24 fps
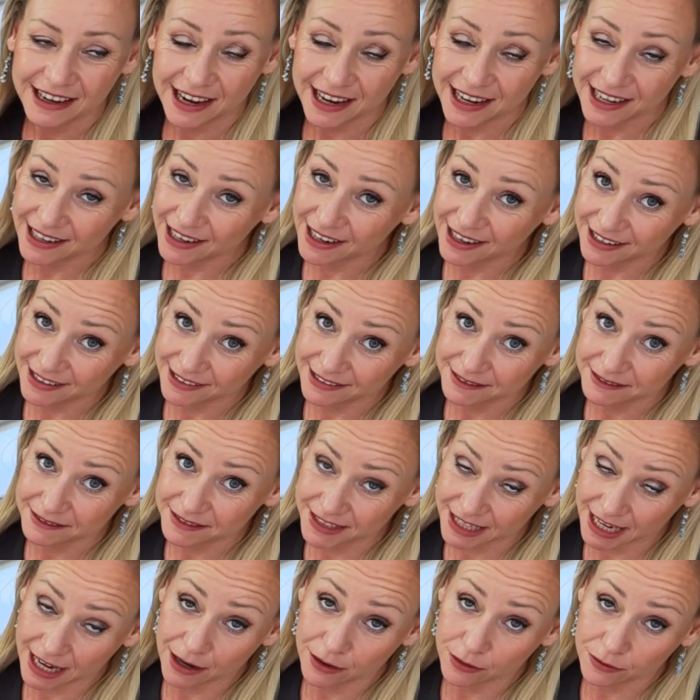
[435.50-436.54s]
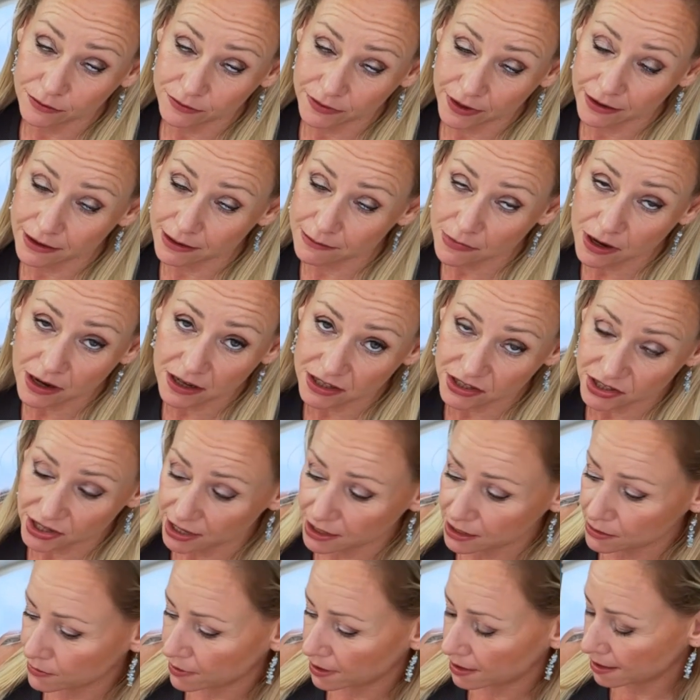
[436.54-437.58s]
I, I doubt very much.
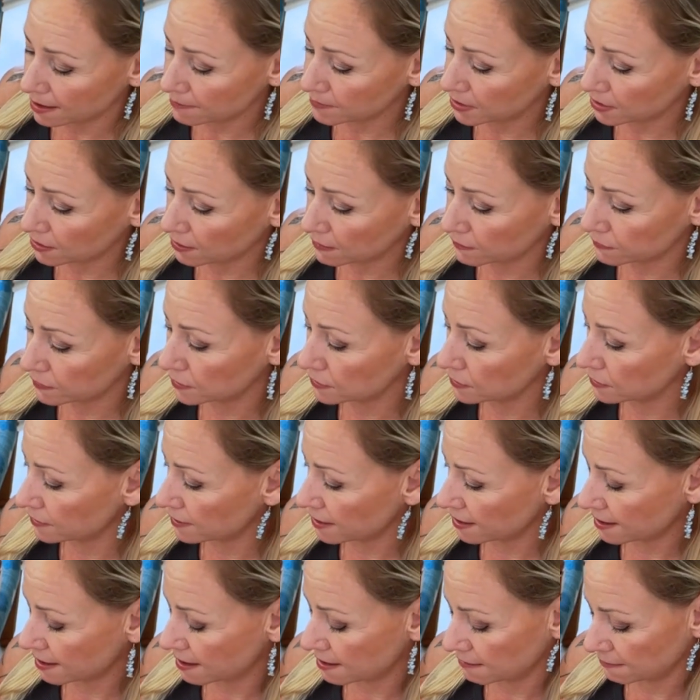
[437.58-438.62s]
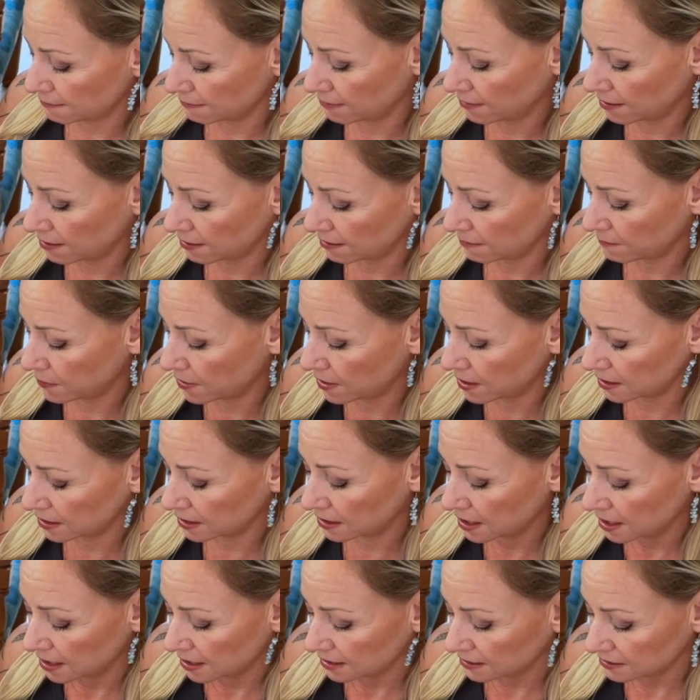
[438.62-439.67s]
Anyway, let me know if they do that kind of thing, but
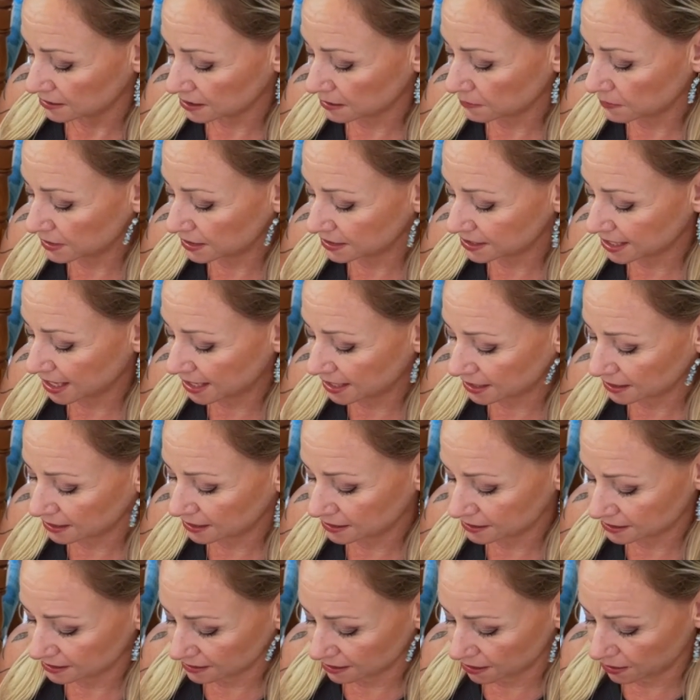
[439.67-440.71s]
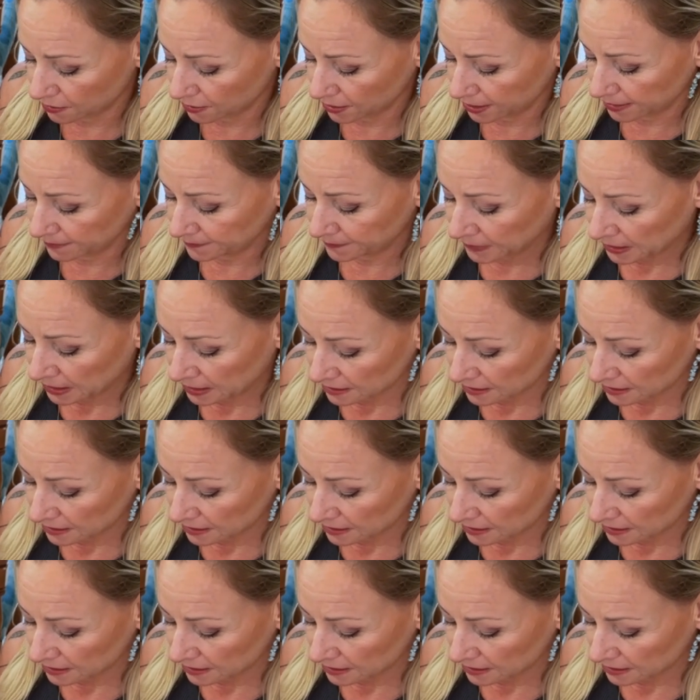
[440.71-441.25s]
somebody taking it slowly.